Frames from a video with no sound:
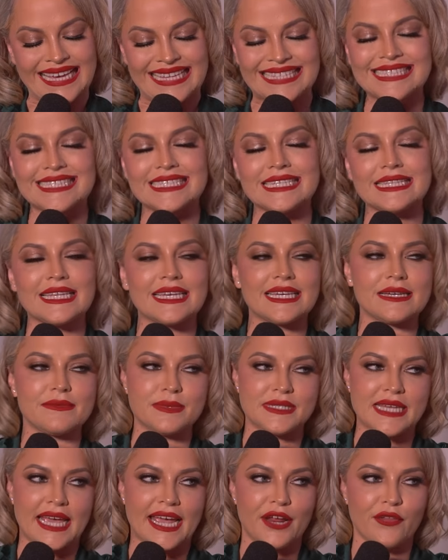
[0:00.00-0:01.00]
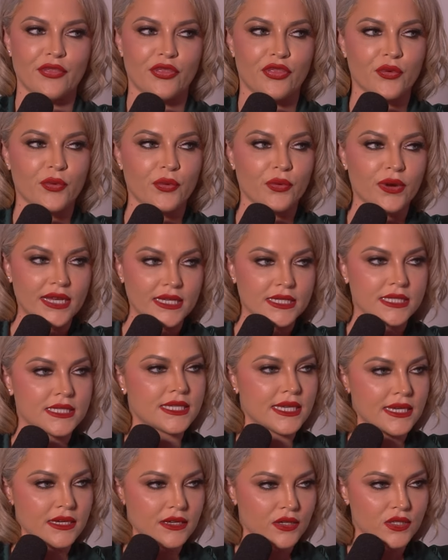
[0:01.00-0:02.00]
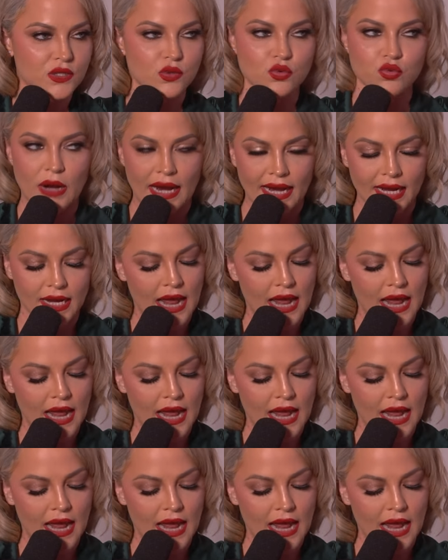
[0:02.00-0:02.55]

instantly obtain three skills right